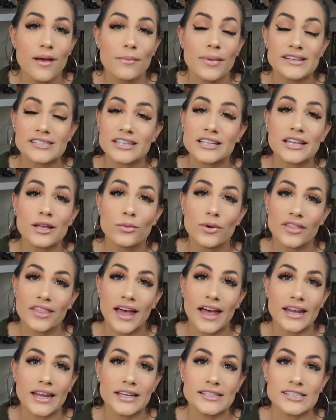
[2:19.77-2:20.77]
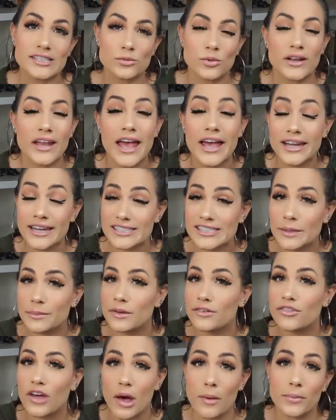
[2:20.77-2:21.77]
Basically what that is when any type
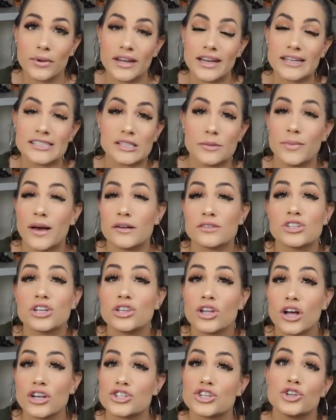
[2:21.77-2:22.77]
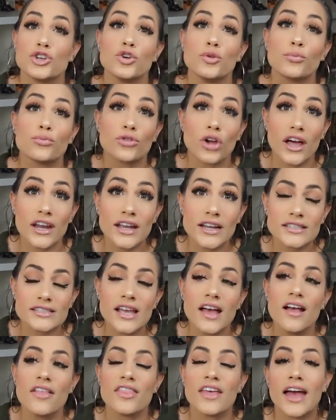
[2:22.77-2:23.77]
of company is about to launch a new product,